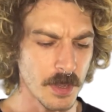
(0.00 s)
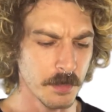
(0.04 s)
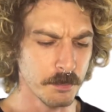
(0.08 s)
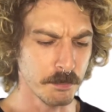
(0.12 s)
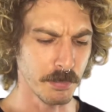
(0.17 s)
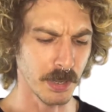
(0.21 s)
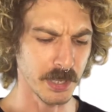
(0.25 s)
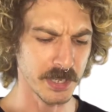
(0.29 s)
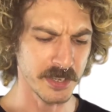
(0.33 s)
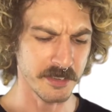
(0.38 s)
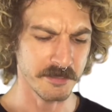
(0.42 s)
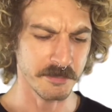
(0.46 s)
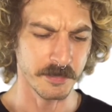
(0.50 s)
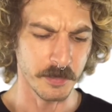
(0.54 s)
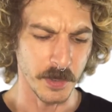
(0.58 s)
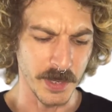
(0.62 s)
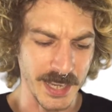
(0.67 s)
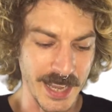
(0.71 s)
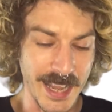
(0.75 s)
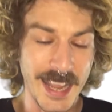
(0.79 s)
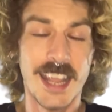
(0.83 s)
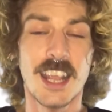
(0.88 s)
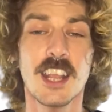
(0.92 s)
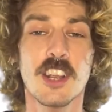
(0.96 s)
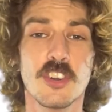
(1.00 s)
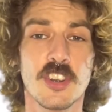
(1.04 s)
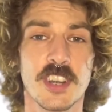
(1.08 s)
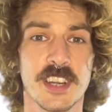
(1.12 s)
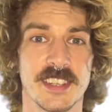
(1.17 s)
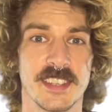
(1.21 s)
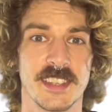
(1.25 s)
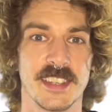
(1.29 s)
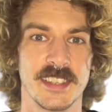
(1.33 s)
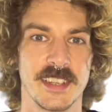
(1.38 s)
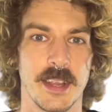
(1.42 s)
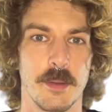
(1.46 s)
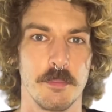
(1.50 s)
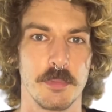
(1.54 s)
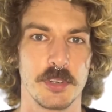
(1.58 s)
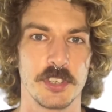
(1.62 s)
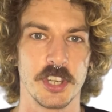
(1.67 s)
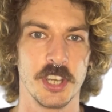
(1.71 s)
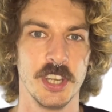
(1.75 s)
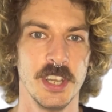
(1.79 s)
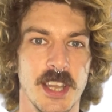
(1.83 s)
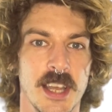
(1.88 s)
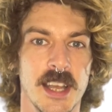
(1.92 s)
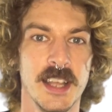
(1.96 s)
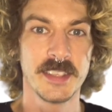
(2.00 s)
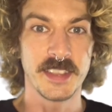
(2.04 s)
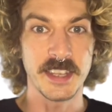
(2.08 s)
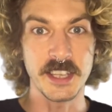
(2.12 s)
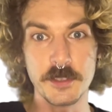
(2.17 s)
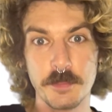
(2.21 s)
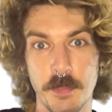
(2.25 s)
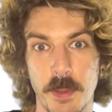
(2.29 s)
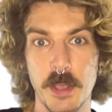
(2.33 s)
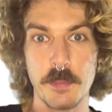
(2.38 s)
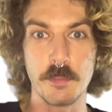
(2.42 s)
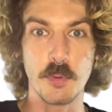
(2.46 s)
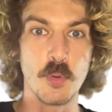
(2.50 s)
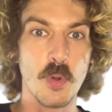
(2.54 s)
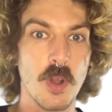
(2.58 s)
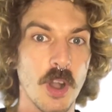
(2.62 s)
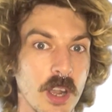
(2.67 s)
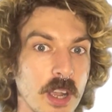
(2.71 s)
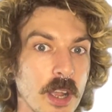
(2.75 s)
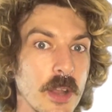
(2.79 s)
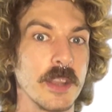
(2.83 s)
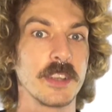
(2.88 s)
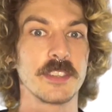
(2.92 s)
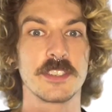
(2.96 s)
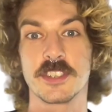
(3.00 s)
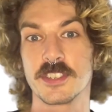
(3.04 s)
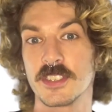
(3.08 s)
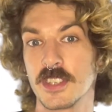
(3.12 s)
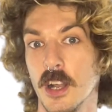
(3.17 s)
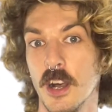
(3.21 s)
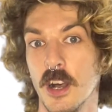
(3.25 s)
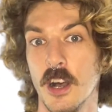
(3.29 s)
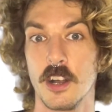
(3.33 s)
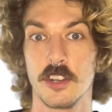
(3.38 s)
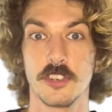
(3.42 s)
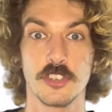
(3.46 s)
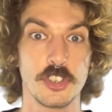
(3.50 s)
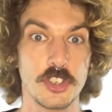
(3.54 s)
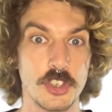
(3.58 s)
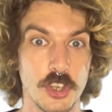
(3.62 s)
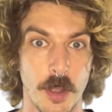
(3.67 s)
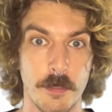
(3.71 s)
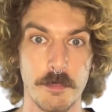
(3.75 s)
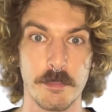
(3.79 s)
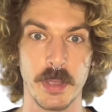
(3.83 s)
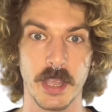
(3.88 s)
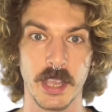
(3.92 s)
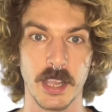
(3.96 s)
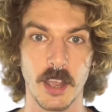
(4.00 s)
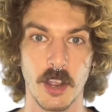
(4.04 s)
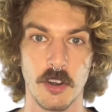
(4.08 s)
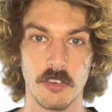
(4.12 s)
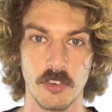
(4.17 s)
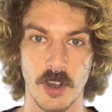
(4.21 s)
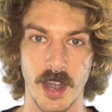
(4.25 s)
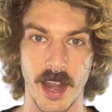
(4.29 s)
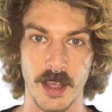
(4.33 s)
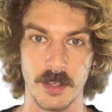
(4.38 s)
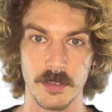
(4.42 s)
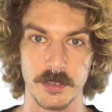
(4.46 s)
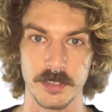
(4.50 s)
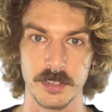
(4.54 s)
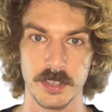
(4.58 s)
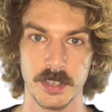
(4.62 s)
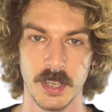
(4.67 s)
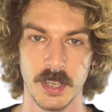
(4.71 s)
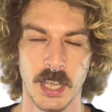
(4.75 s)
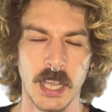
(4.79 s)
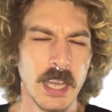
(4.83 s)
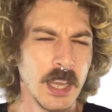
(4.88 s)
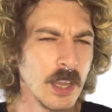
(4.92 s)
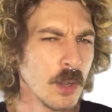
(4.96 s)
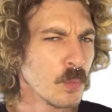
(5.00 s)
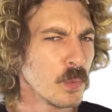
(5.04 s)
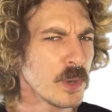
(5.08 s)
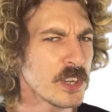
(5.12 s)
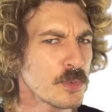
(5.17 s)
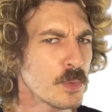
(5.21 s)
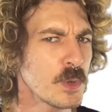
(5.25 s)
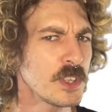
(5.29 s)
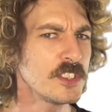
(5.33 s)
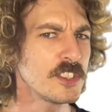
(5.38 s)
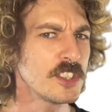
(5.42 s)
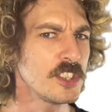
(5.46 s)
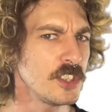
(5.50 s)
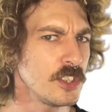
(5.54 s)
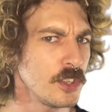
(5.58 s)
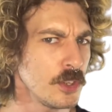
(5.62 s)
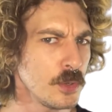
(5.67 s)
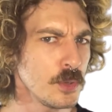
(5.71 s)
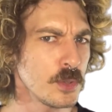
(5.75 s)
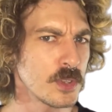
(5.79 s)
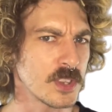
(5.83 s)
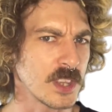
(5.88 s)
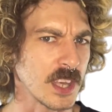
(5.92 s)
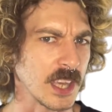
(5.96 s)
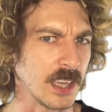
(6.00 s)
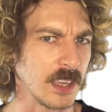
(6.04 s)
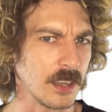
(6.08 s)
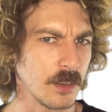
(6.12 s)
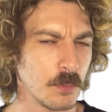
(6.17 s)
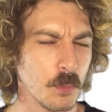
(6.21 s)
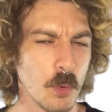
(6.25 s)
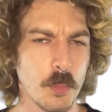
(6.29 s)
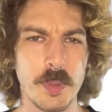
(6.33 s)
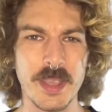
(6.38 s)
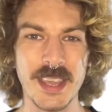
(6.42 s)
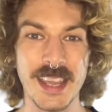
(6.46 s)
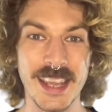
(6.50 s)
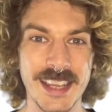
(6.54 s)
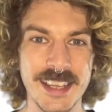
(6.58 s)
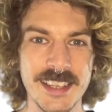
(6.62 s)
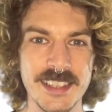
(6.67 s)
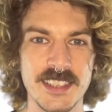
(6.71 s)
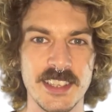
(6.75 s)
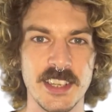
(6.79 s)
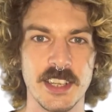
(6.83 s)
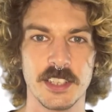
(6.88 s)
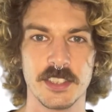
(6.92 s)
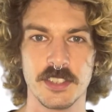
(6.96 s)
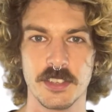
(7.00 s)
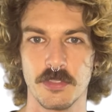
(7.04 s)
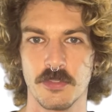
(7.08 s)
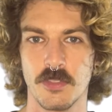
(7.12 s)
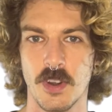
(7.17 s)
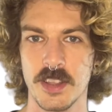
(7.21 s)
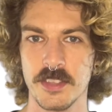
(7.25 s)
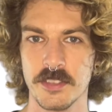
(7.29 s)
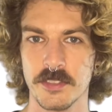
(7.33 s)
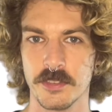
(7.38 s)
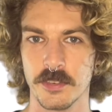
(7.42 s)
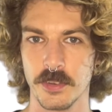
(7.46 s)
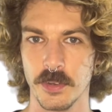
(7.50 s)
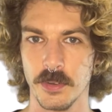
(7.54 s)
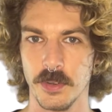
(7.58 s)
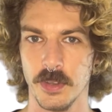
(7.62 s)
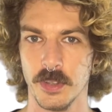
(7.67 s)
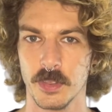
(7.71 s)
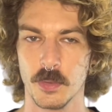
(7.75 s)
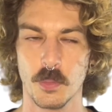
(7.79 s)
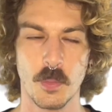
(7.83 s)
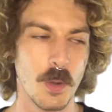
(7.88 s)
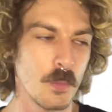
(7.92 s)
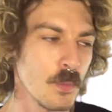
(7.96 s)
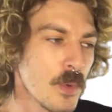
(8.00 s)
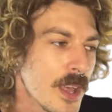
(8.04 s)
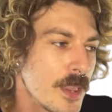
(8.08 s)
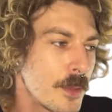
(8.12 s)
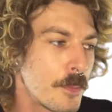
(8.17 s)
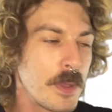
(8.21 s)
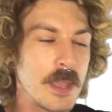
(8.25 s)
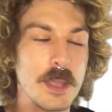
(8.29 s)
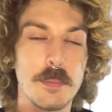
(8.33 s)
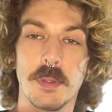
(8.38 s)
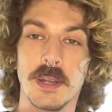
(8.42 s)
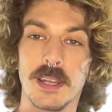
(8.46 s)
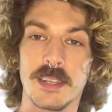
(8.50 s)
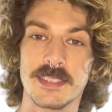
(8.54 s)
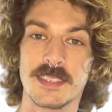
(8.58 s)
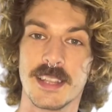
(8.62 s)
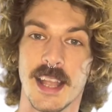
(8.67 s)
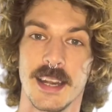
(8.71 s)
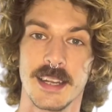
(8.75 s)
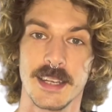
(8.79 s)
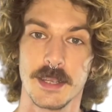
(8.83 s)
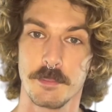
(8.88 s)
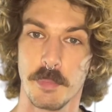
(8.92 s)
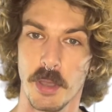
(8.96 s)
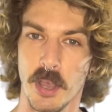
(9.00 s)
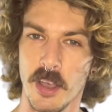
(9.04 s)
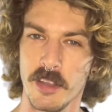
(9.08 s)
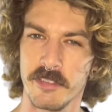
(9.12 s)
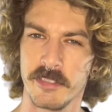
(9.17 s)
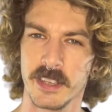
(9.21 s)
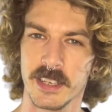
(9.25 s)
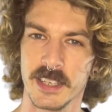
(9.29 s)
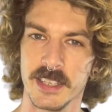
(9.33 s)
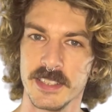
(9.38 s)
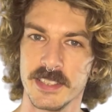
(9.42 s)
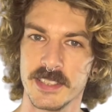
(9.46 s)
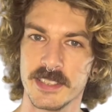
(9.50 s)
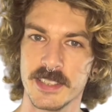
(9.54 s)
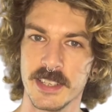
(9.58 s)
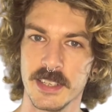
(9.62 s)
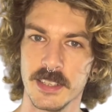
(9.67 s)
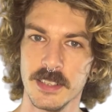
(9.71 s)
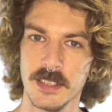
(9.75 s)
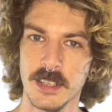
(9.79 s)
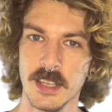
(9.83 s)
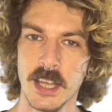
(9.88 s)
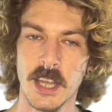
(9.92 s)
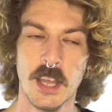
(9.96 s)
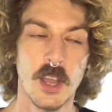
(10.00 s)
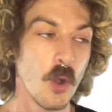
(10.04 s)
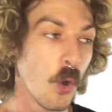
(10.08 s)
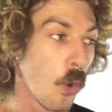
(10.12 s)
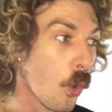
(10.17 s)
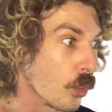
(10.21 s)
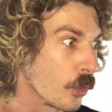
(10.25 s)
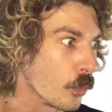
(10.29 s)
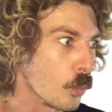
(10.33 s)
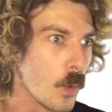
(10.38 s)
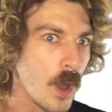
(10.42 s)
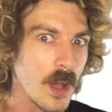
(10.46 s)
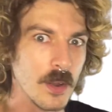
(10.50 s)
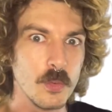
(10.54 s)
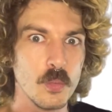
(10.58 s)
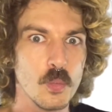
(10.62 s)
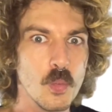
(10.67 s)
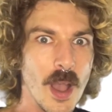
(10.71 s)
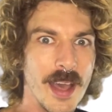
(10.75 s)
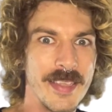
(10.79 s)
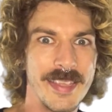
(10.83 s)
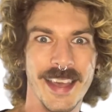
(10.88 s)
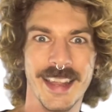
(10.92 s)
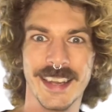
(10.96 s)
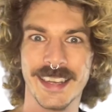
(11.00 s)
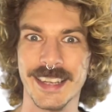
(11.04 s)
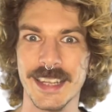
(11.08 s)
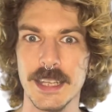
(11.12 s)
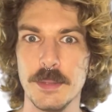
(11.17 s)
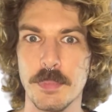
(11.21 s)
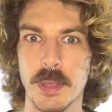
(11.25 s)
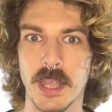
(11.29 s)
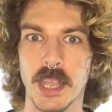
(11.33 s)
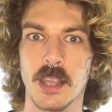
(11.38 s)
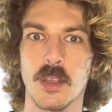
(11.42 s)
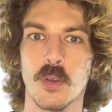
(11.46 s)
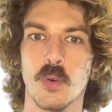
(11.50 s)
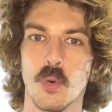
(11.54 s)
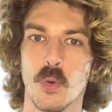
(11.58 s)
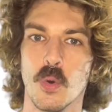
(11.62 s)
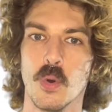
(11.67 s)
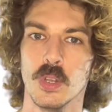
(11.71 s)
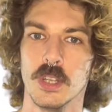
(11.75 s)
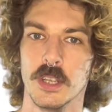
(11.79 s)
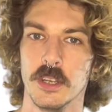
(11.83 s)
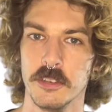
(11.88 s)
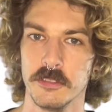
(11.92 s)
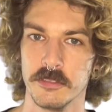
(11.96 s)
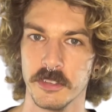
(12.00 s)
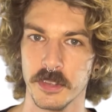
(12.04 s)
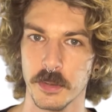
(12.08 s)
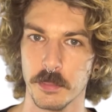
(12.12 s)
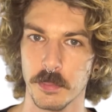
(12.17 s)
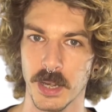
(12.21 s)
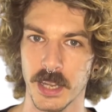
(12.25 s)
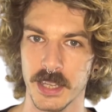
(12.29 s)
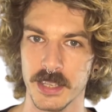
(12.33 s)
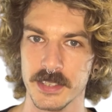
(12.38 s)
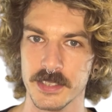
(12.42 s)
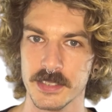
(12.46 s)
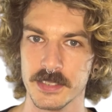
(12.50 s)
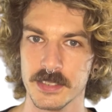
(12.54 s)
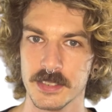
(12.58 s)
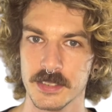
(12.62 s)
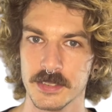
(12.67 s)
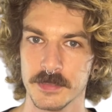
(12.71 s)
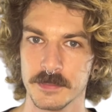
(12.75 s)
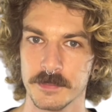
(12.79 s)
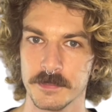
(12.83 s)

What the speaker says: But if we increase the temperature, these people are going to start jumping around. Which one do you think will be easier to run through? The one where the people are standing perfectly still, or the one where they're leaping all over the place?